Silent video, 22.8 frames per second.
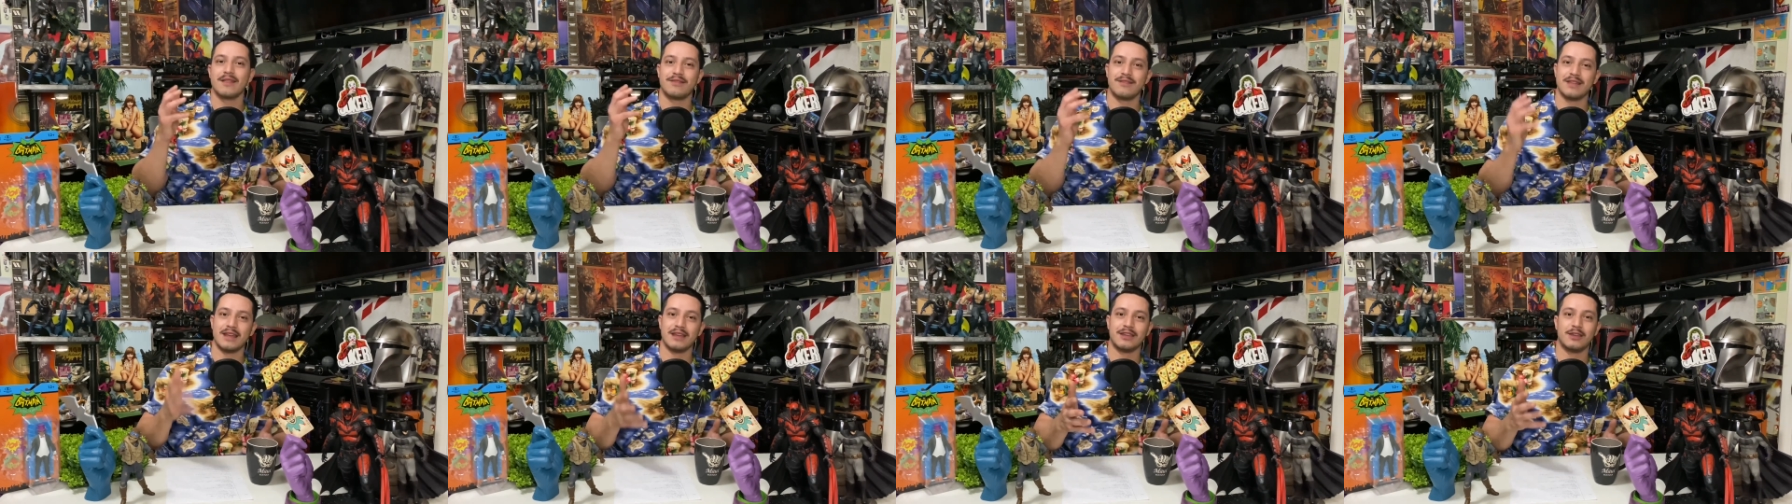
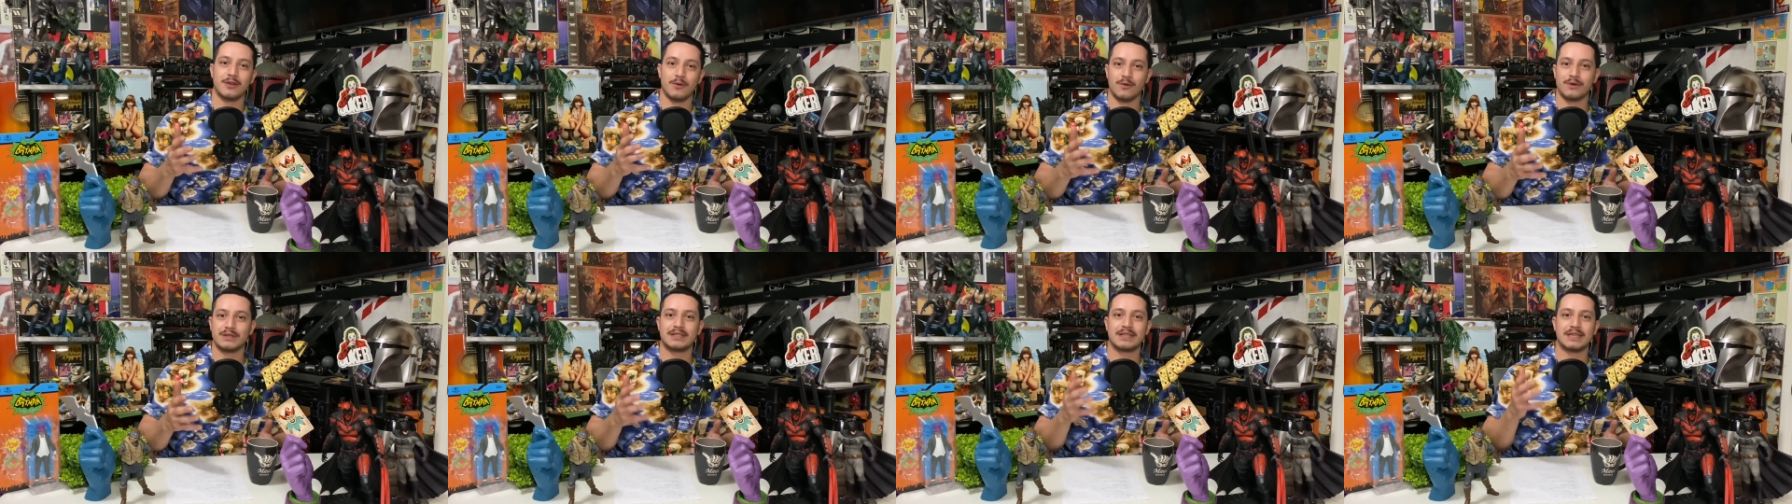Thank
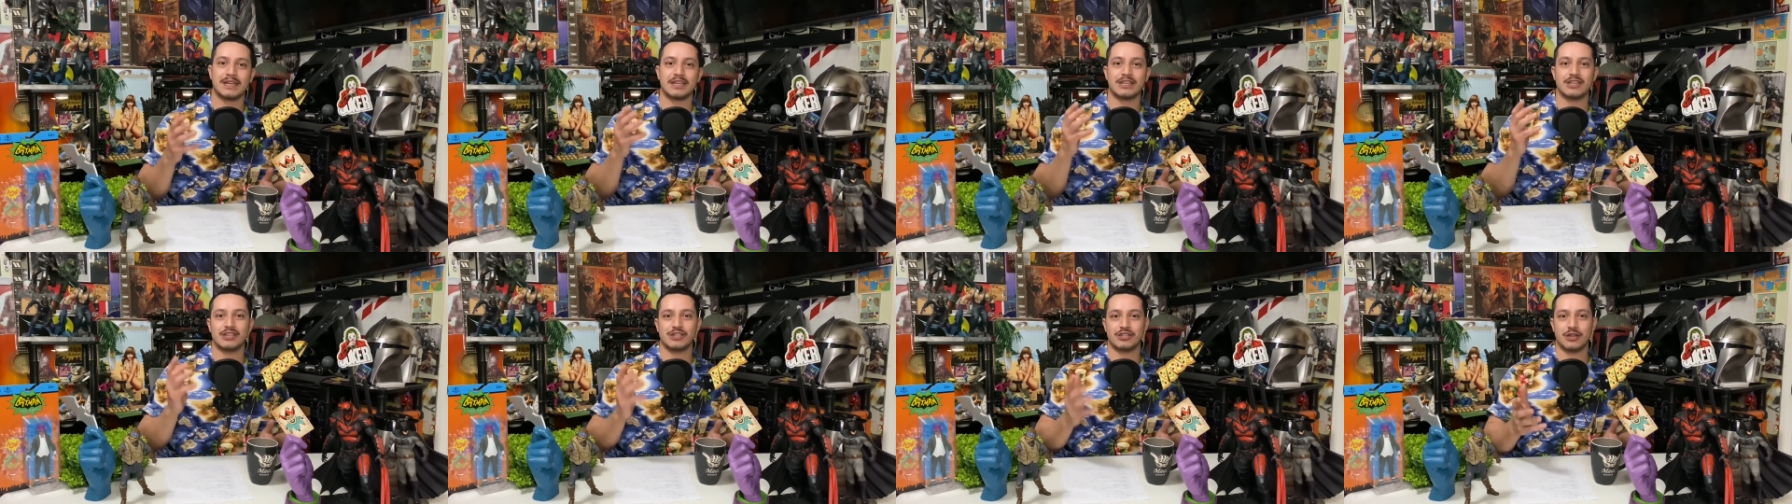you once
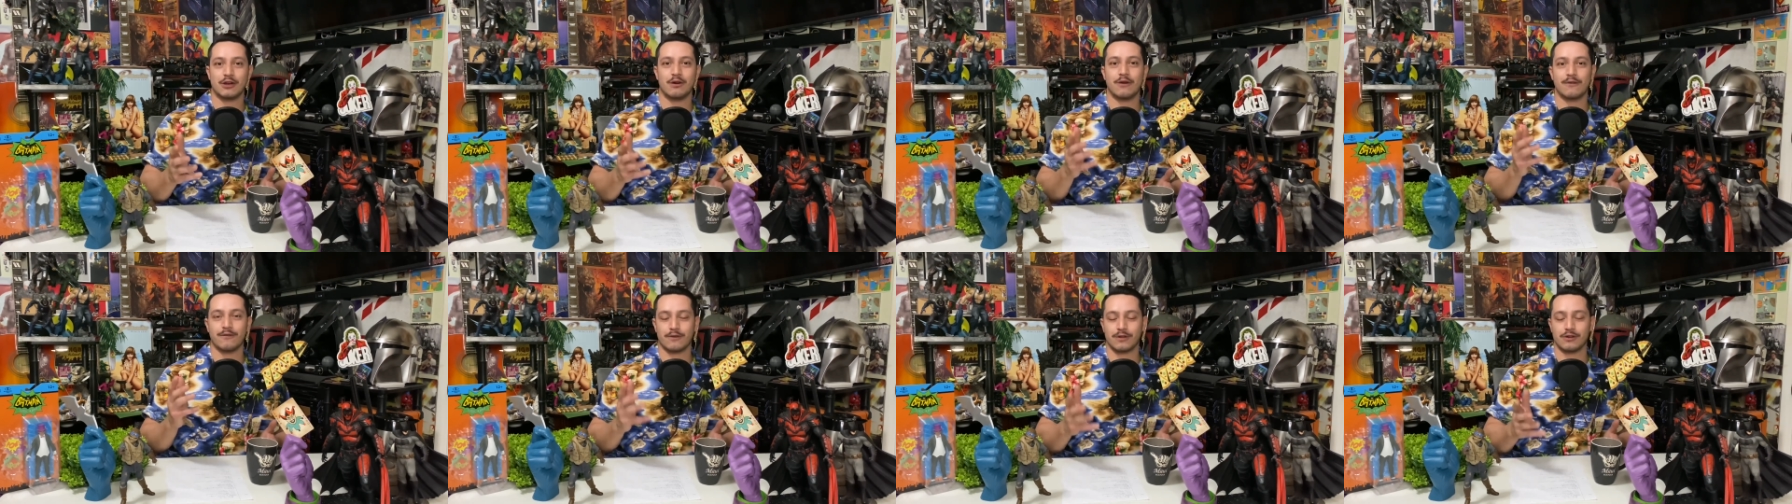again to
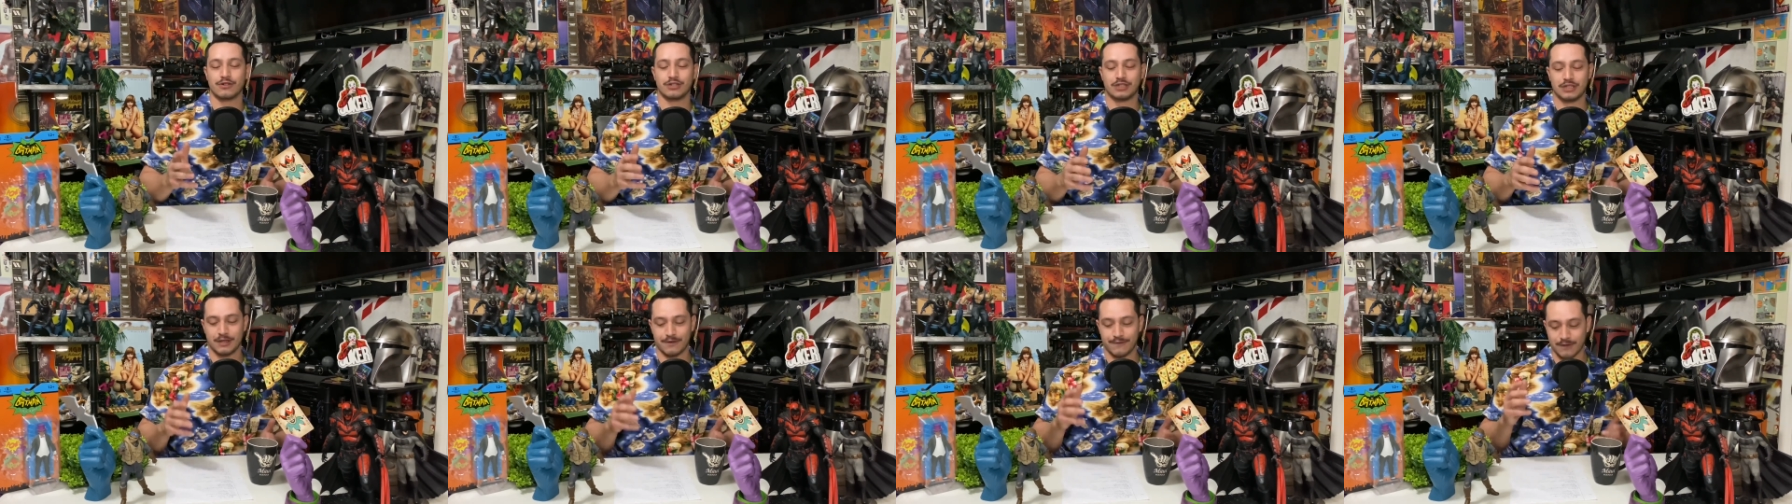Joe of Real
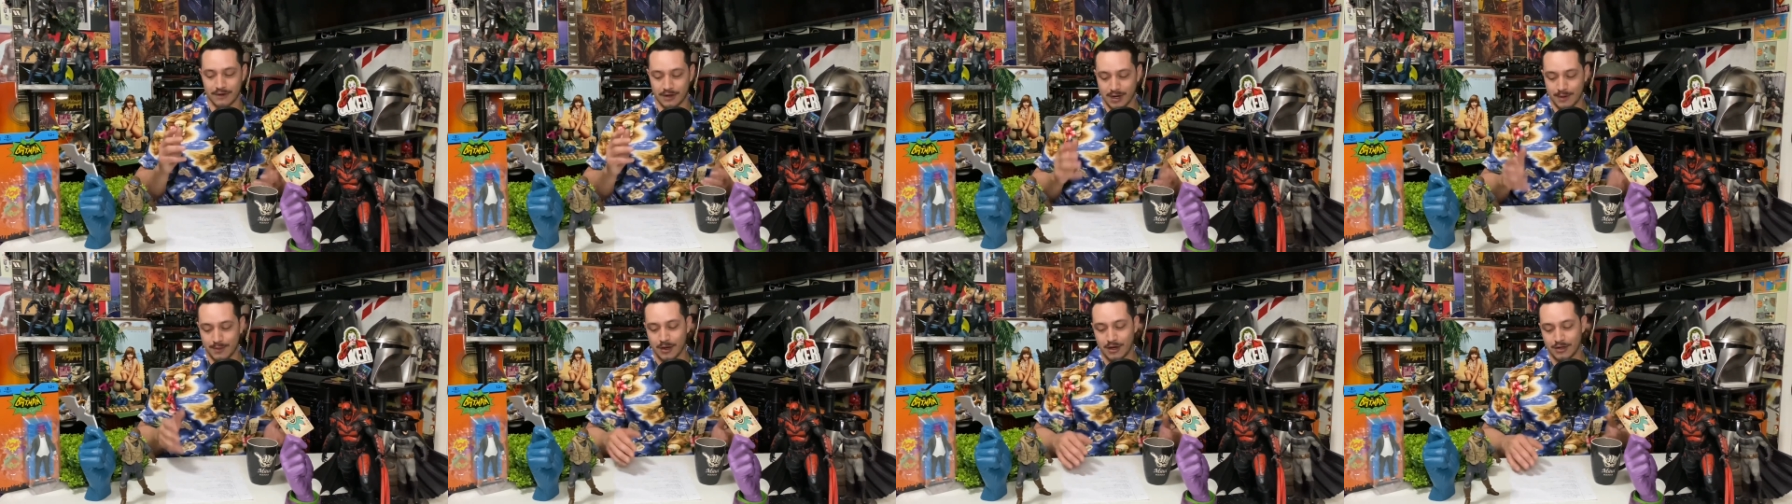Shift for
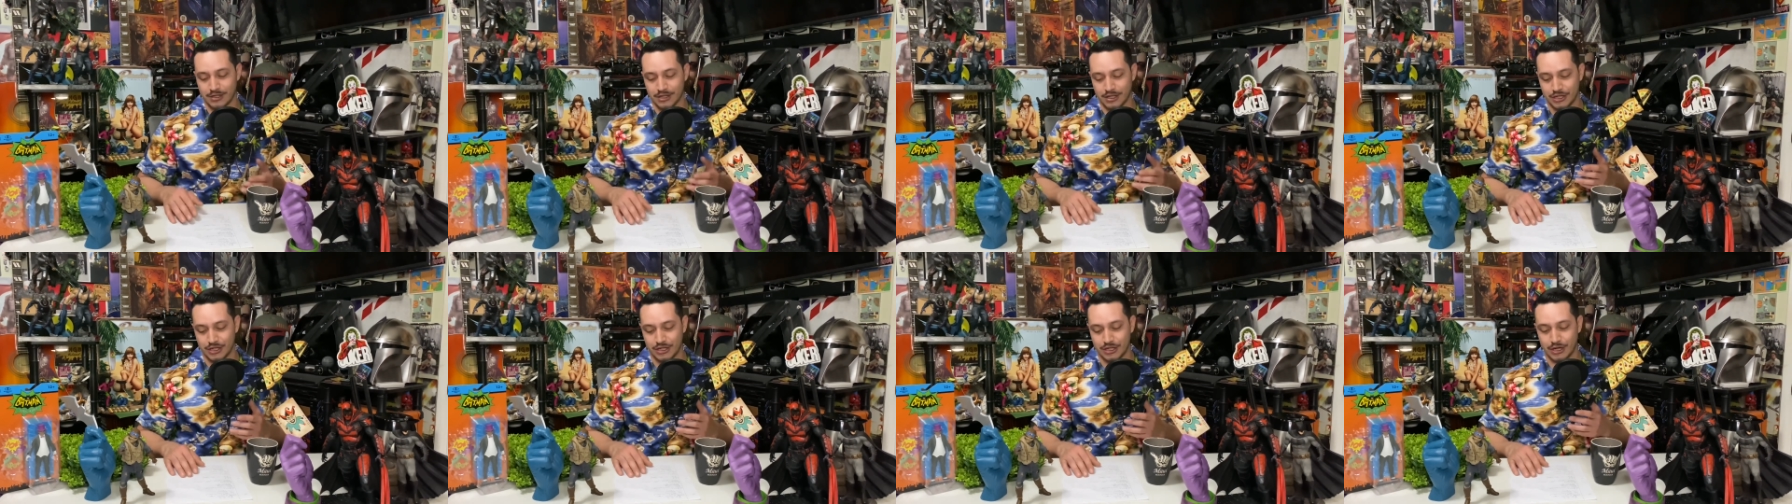coming on
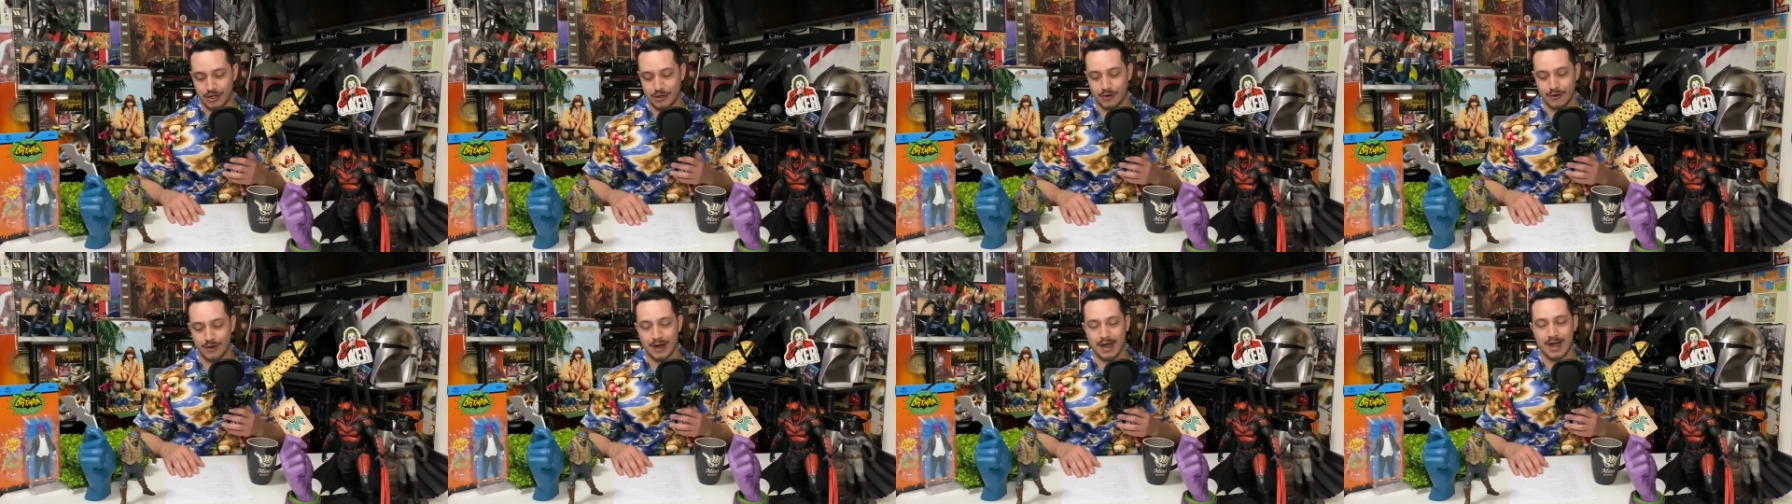to the
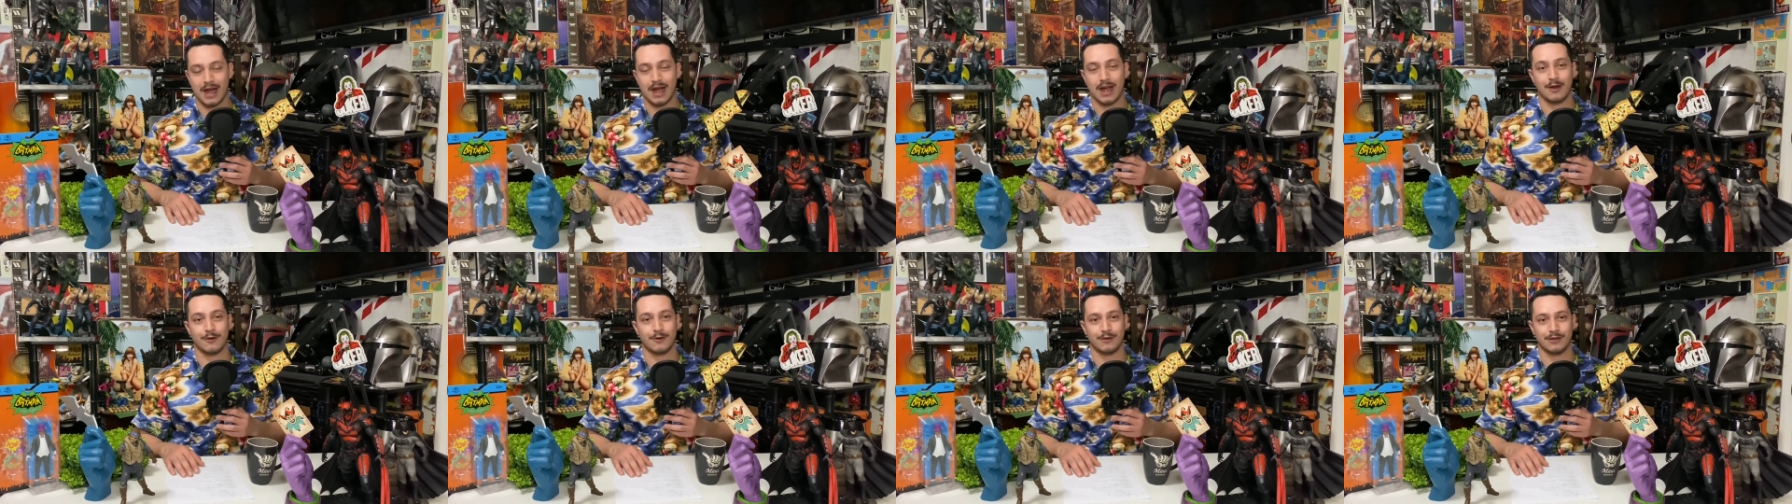show.
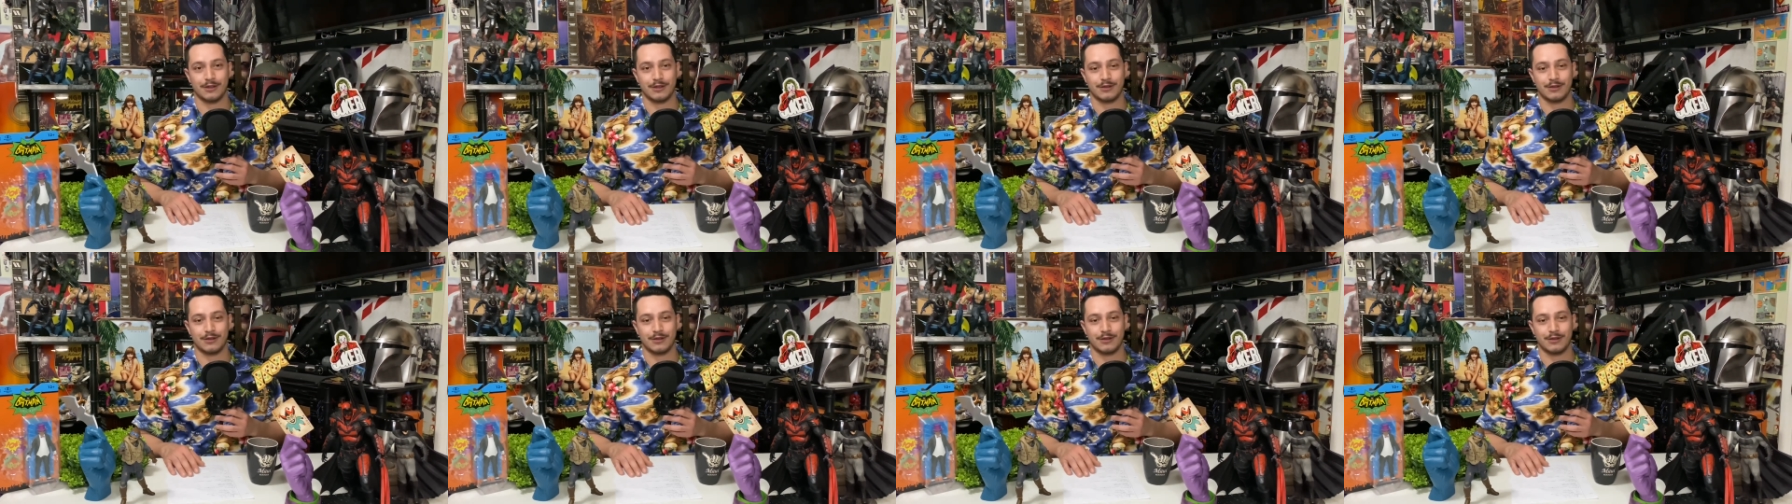I really